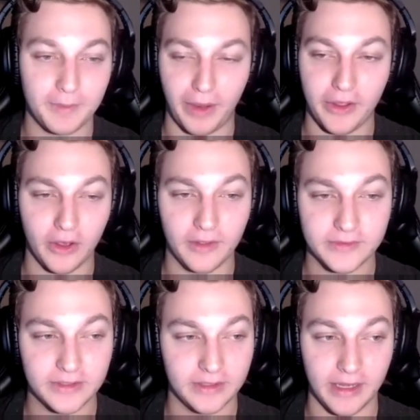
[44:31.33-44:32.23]
playoffs,
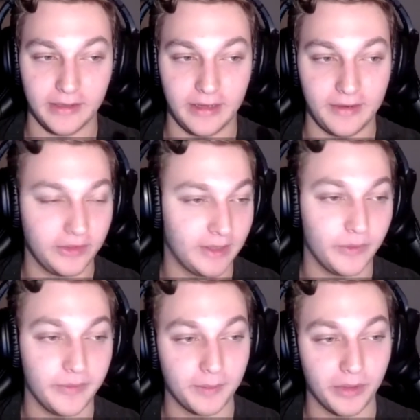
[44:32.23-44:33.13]
and every time we
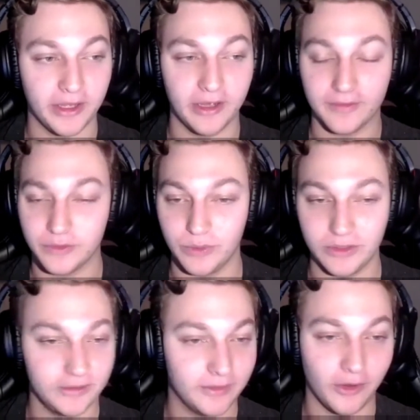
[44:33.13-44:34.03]
make playoffs,
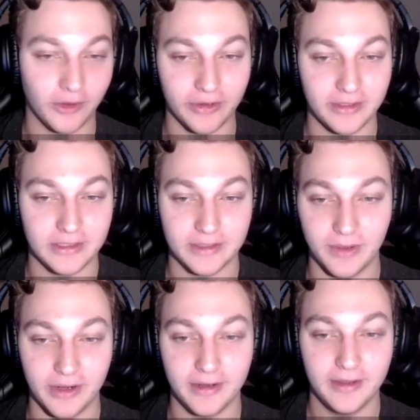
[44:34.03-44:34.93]
we all go to Easy
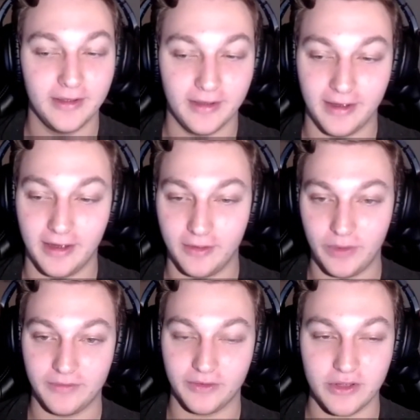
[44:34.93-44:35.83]
Bond. We
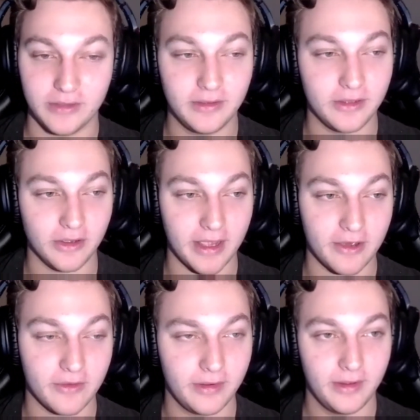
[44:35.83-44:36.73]
have a good cookout.
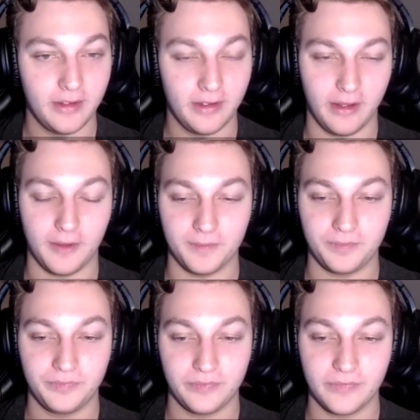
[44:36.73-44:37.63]

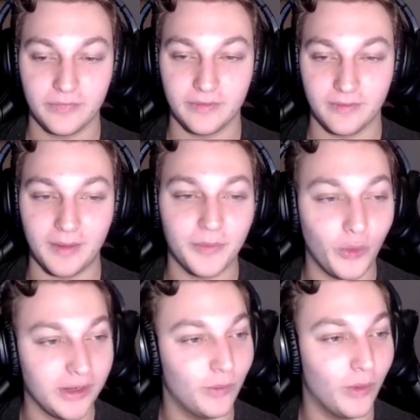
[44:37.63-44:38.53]
I'm the
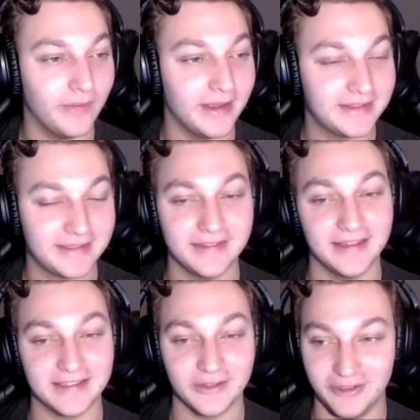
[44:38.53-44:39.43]
only one that's
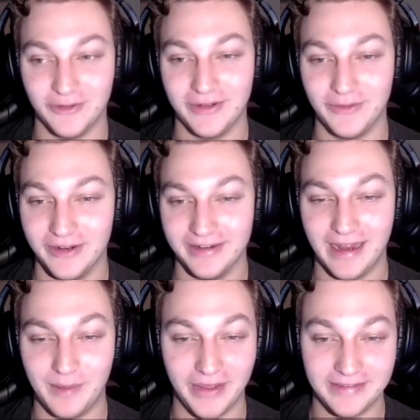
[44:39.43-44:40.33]
under 21.
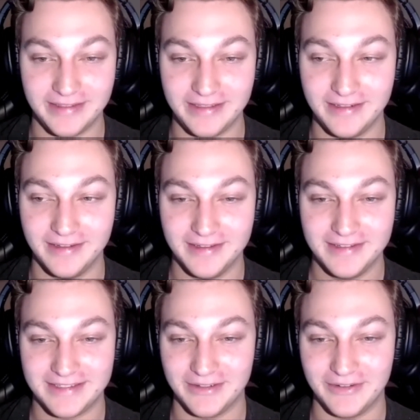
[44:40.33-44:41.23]
I'm 19,
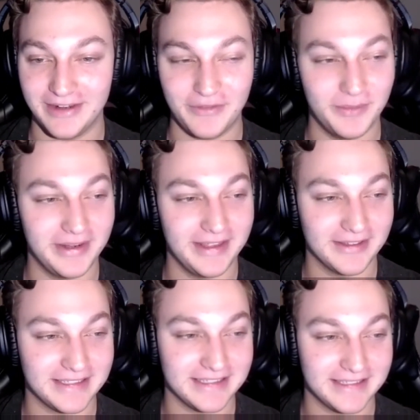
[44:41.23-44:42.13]
so everybody else
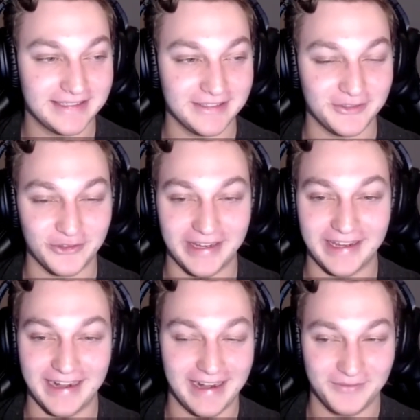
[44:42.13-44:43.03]
is drinking,
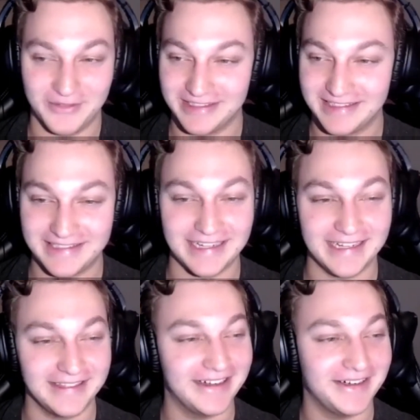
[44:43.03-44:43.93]
and I'm just sitting
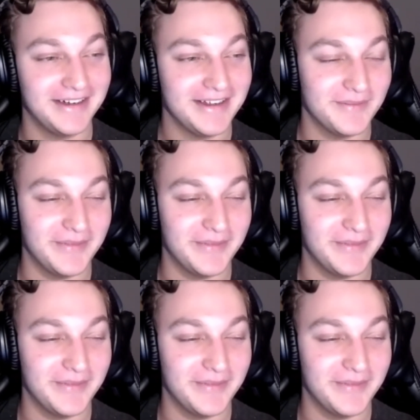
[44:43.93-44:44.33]
there. But